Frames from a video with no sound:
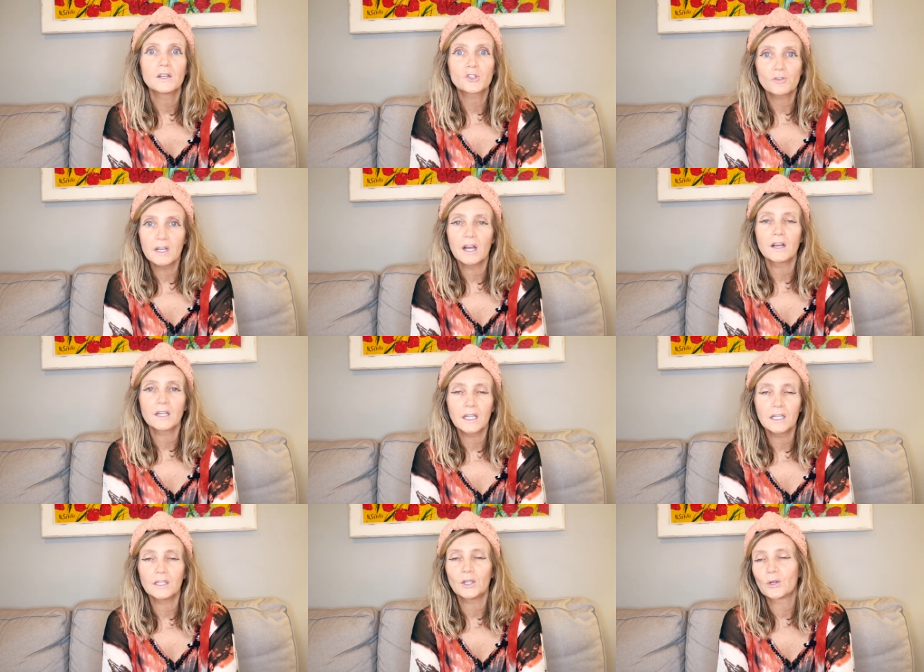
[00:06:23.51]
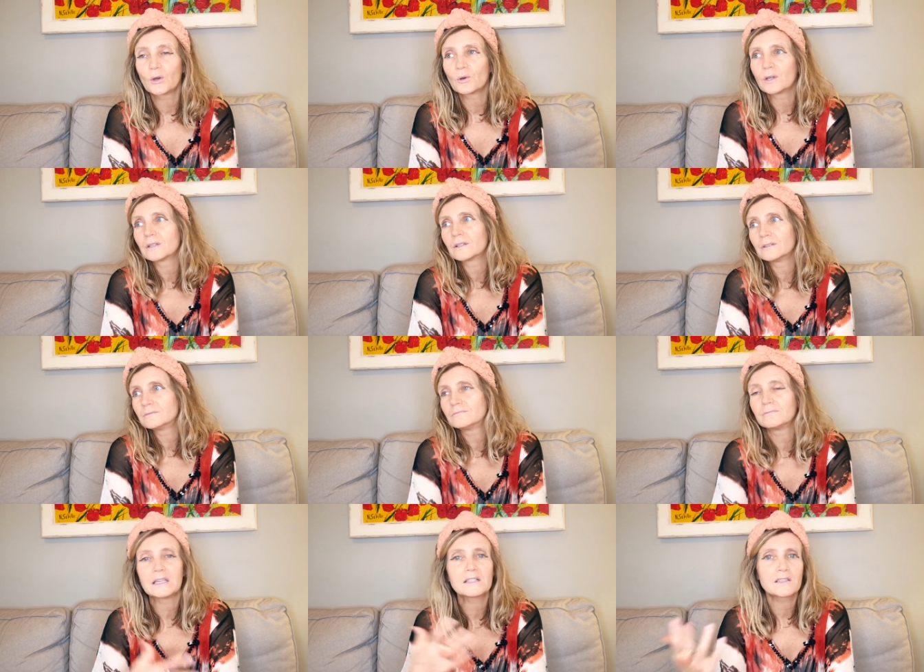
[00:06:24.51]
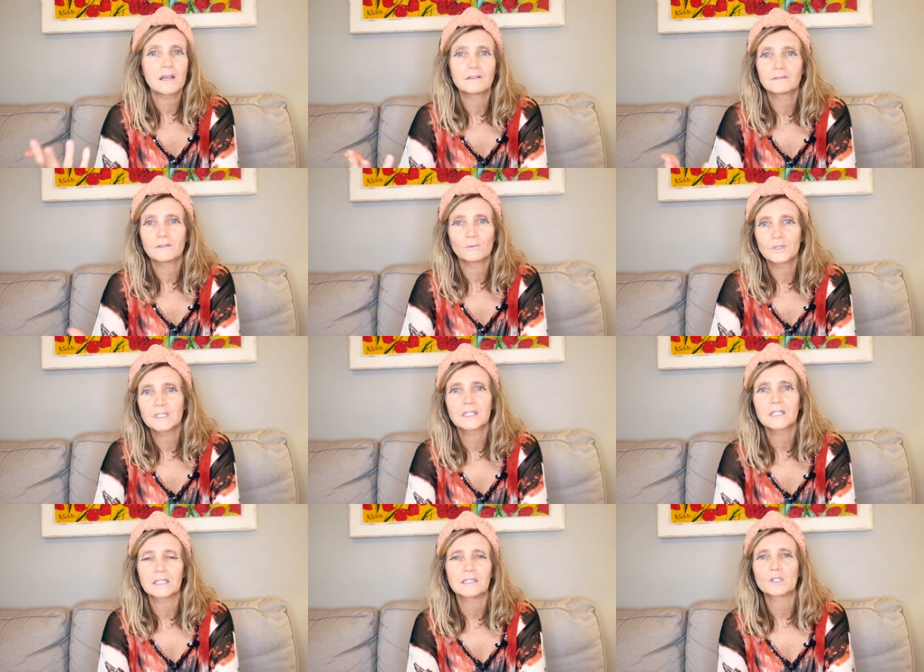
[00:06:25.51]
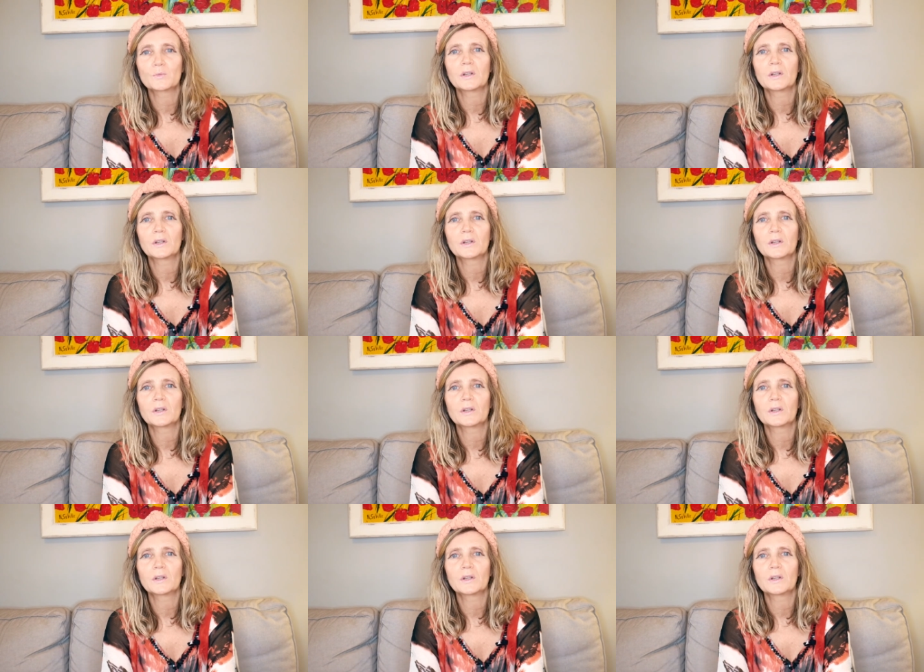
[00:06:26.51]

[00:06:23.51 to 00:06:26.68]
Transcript: Tree hugging, you know, it may sound ridiculous,